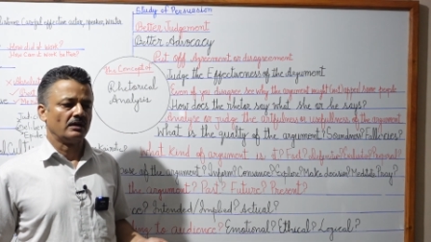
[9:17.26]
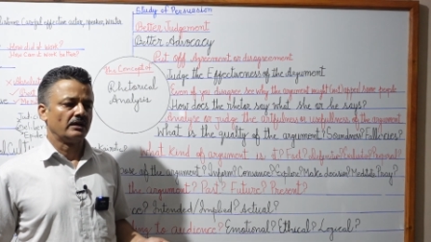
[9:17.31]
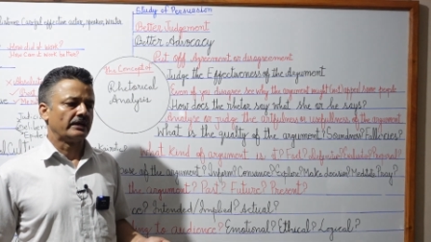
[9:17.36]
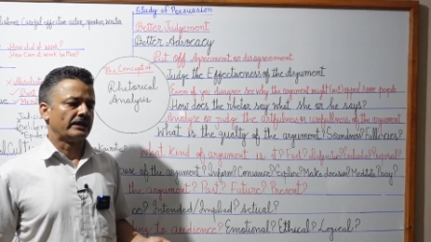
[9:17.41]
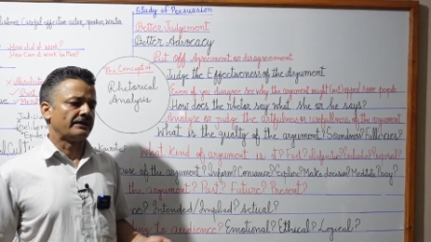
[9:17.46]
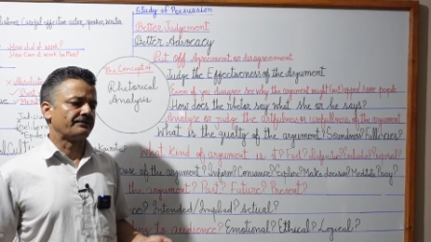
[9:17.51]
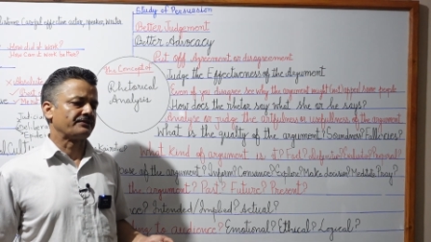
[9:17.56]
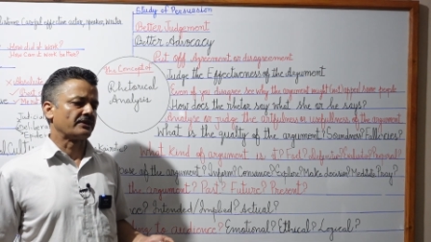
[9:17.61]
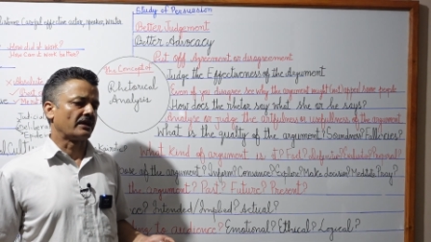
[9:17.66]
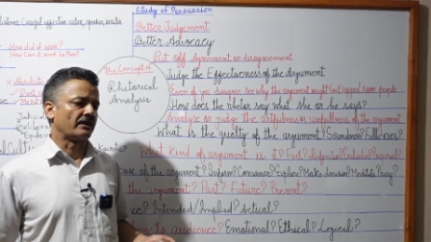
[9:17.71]

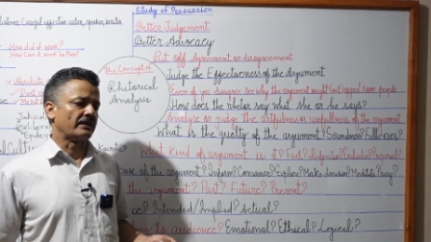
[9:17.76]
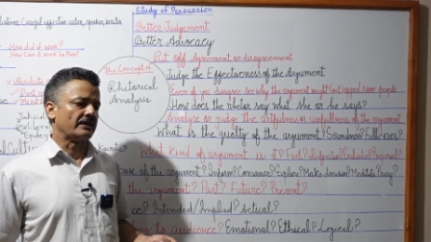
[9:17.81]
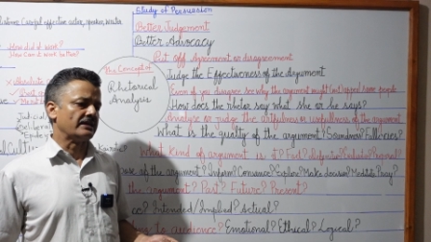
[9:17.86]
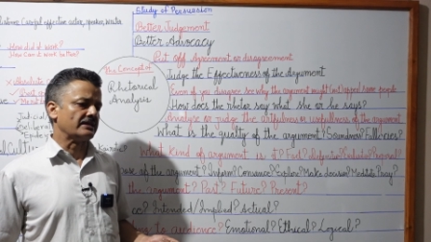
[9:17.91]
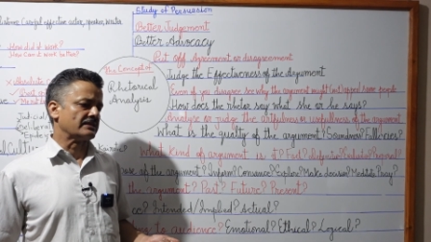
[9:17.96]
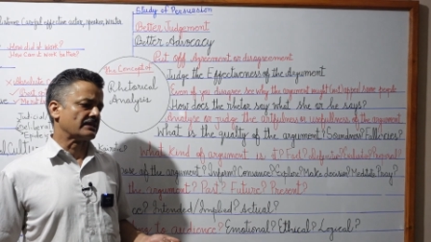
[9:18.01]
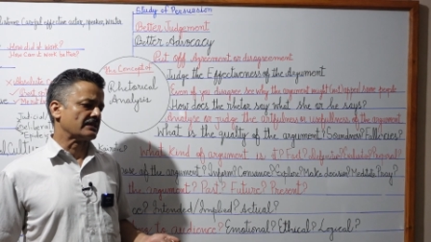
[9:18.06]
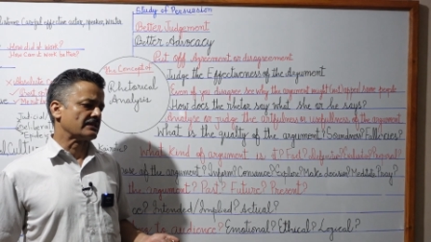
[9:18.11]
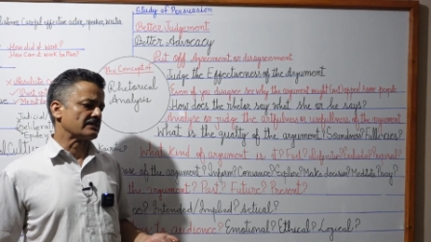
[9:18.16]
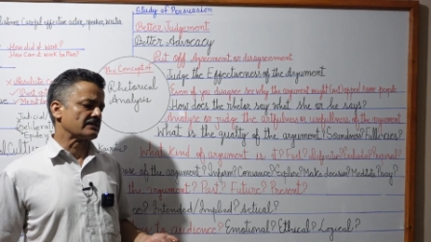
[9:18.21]
If the
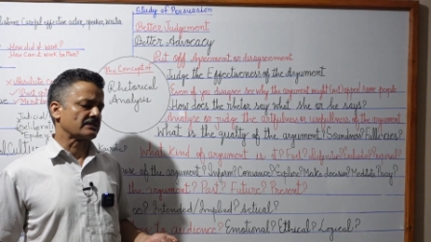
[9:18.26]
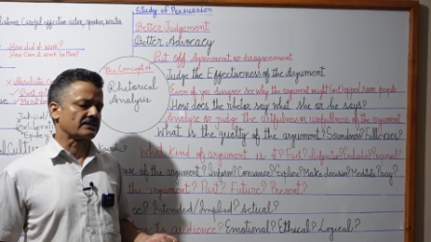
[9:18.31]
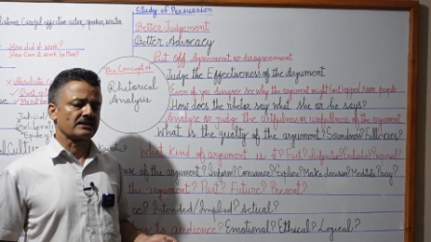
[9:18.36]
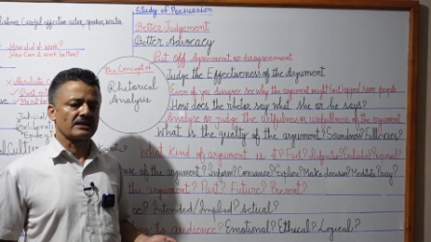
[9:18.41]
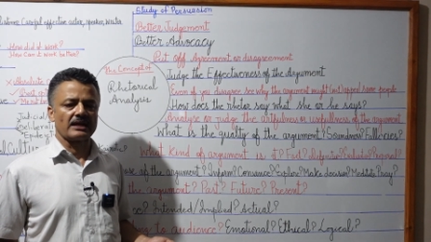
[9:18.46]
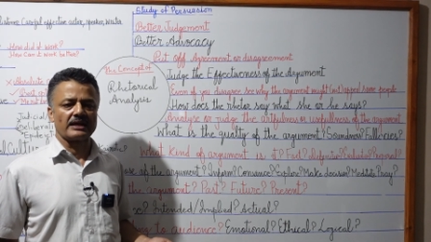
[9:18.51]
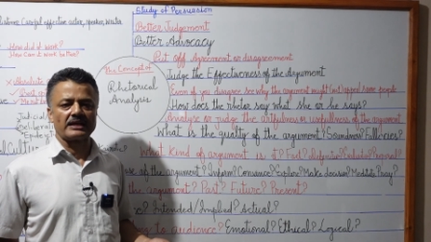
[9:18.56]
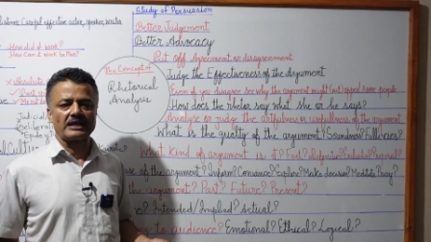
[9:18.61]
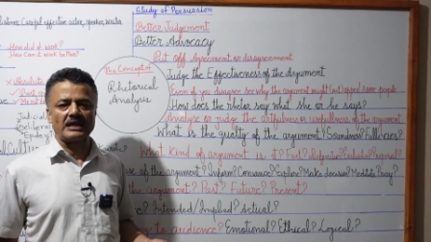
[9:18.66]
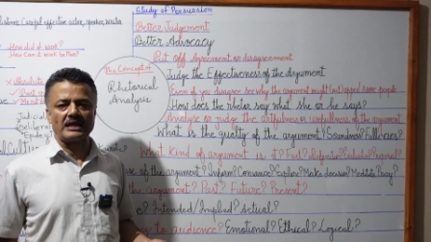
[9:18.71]
reasons
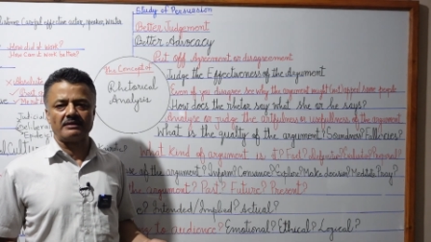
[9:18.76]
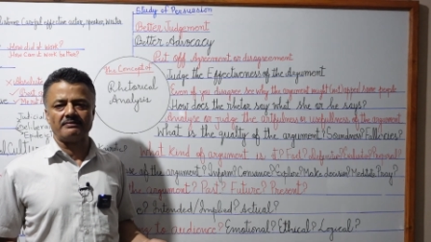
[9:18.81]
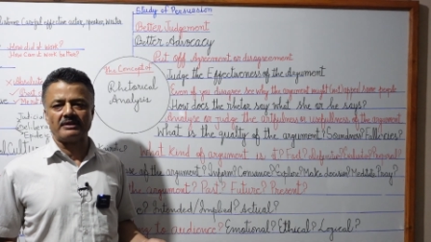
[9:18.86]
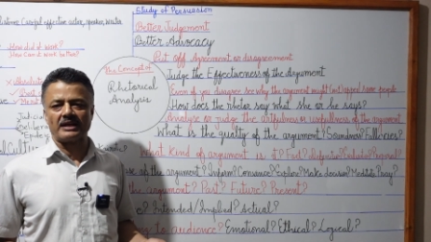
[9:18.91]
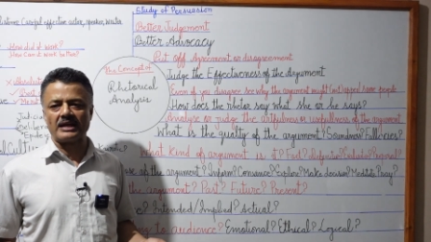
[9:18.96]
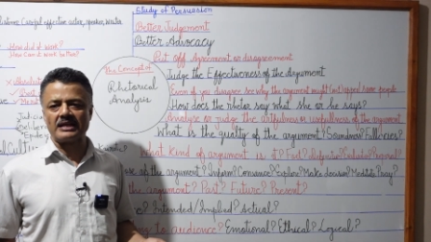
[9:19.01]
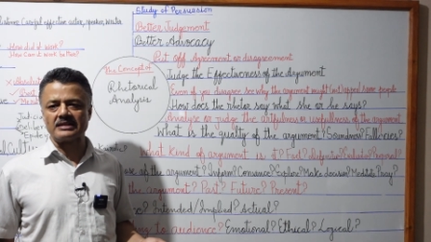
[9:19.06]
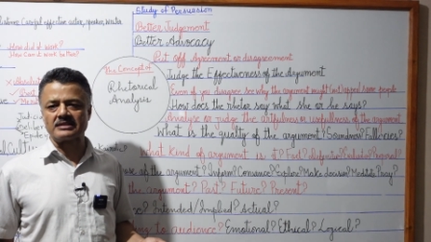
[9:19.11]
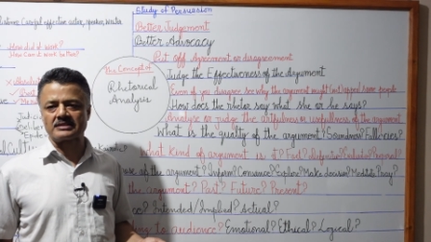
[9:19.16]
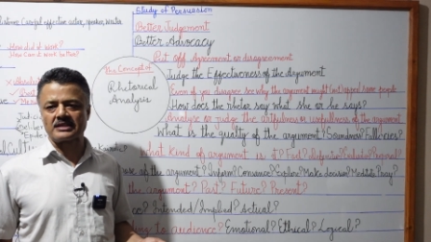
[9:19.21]
and
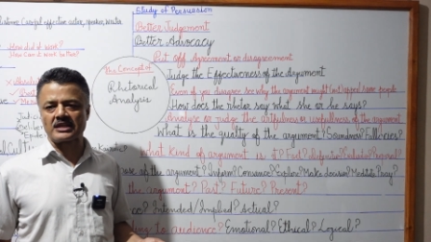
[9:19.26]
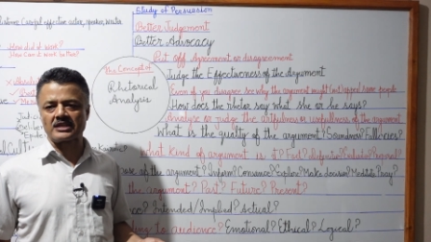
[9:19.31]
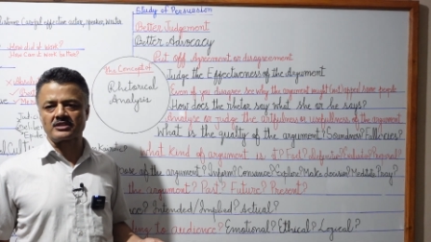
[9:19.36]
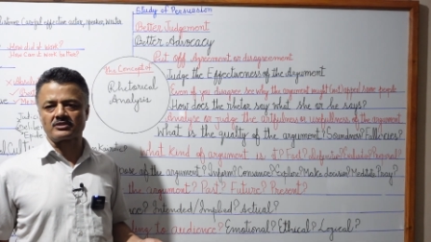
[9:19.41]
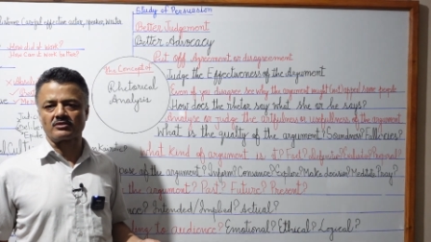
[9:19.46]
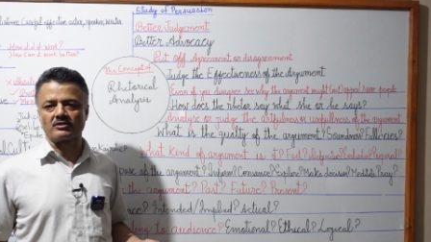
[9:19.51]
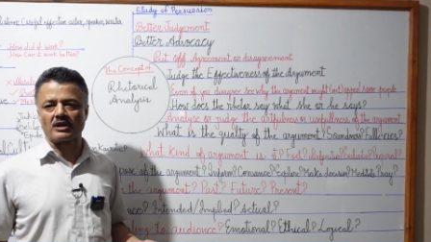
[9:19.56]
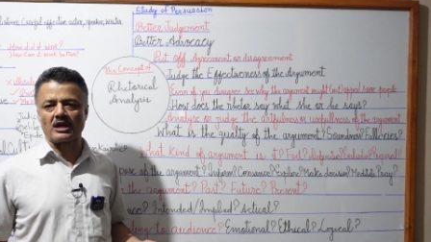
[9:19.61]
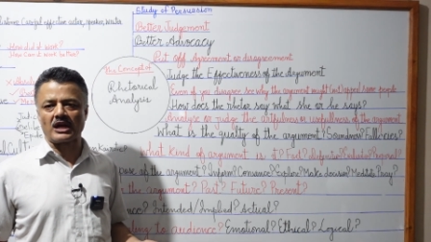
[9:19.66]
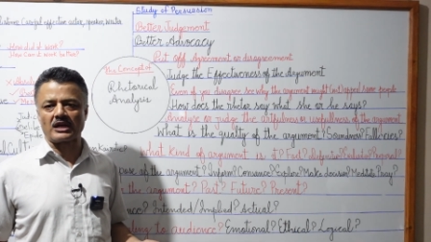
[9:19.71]
evidences
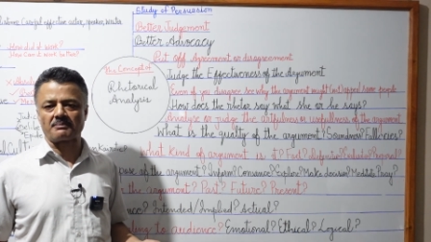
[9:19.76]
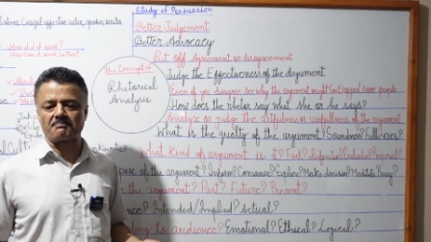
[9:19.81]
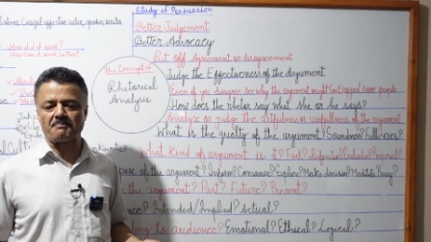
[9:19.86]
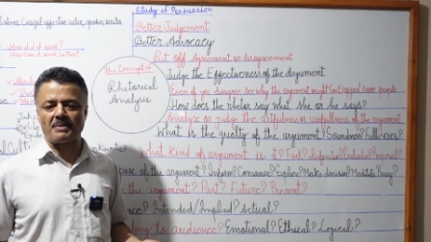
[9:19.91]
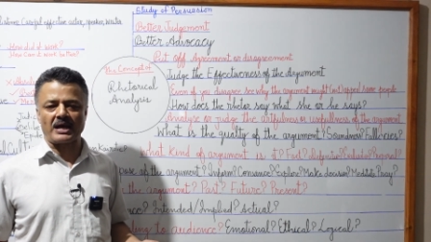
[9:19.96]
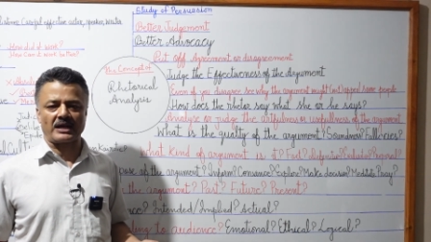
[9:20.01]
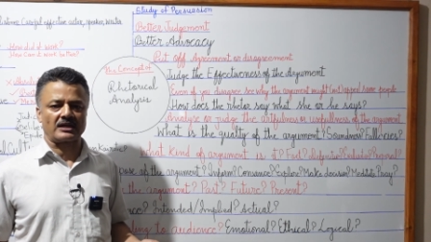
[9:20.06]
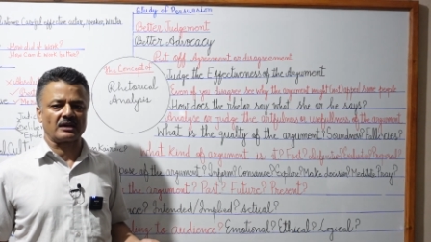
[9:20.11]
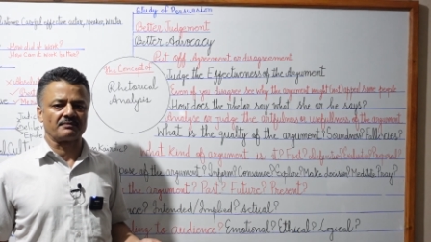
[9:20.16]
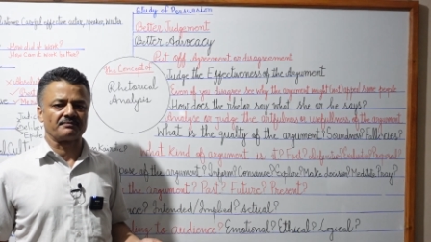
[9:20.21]
do not
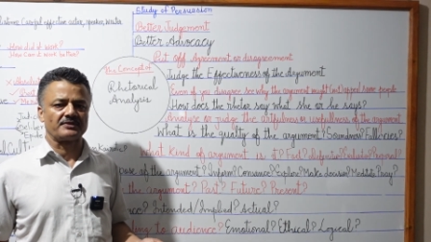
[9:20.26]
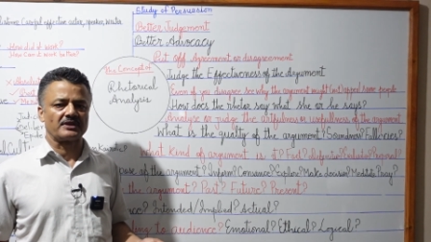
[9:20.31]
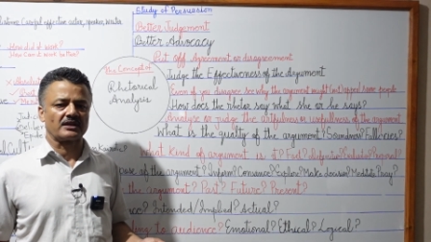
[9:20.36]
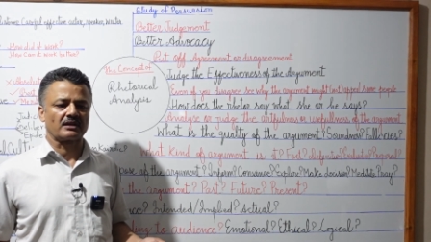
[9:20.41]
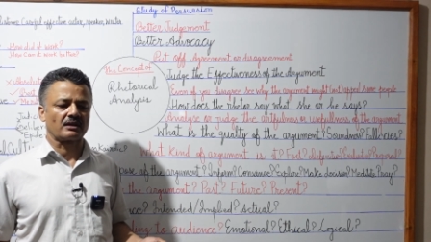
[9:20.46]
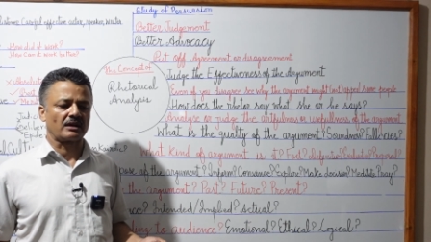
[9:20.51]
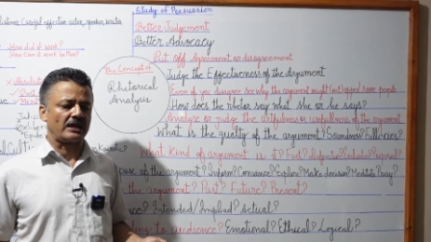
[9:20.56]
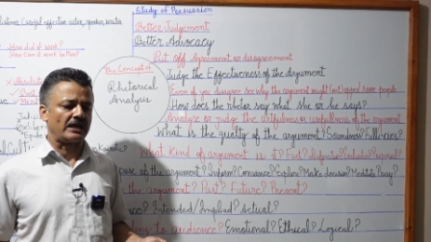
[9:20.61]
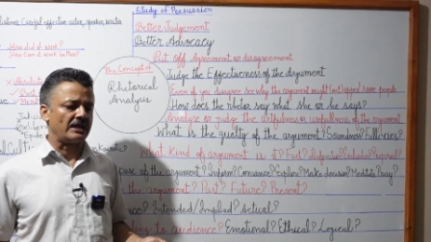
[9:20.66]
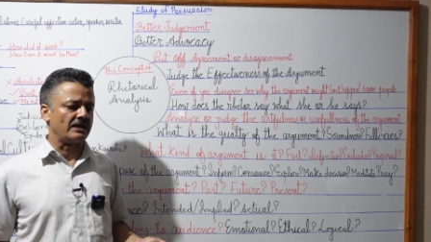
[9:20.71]
back up the
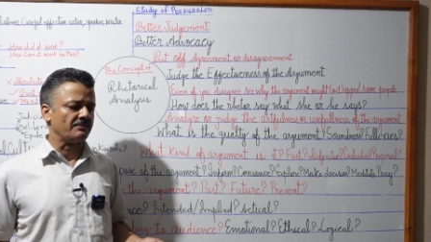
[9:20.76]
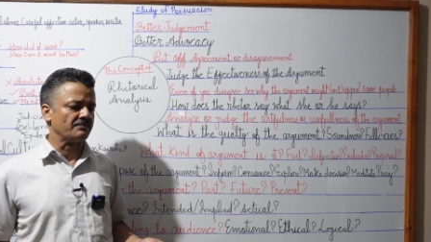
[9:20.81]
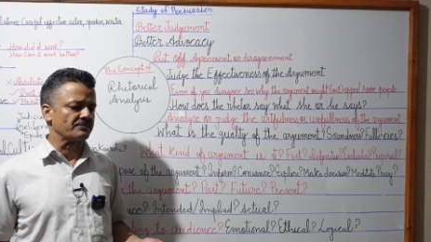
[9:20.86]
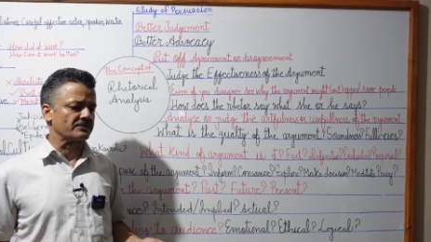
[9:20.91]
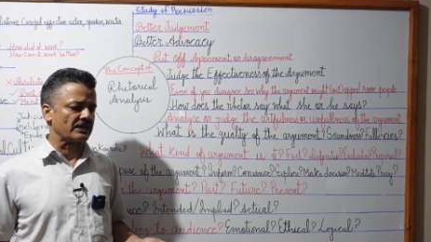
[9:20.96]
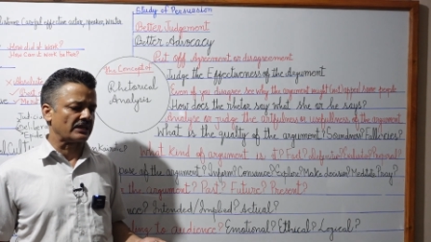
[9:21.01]
claims,